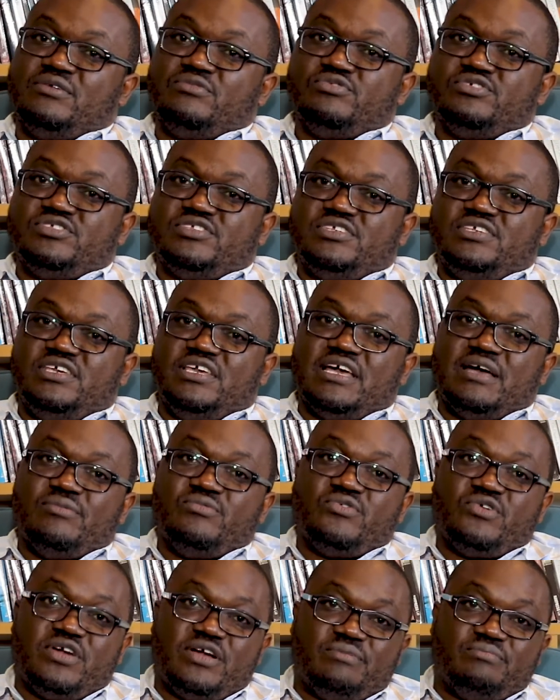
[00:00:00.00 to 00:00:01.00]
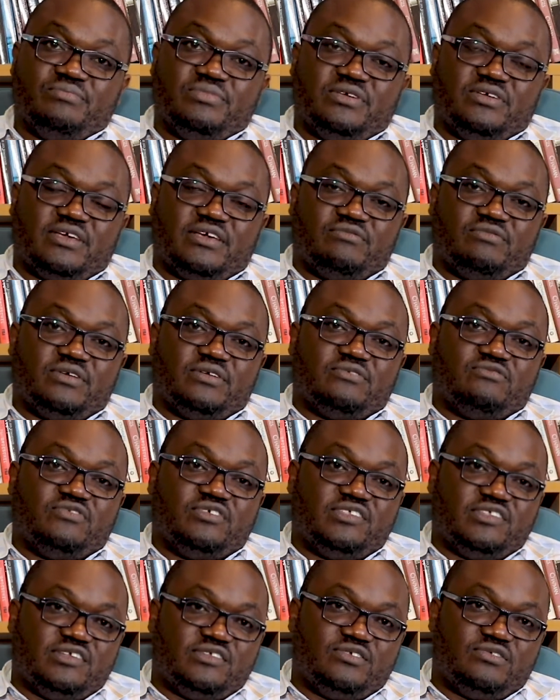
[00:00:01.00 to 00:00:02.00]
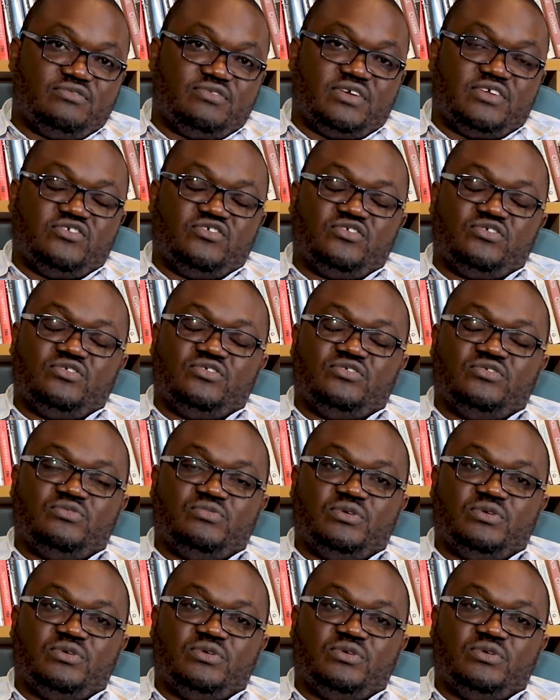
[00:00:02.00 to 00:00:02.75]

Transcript: We see Abraham having a visit of angels.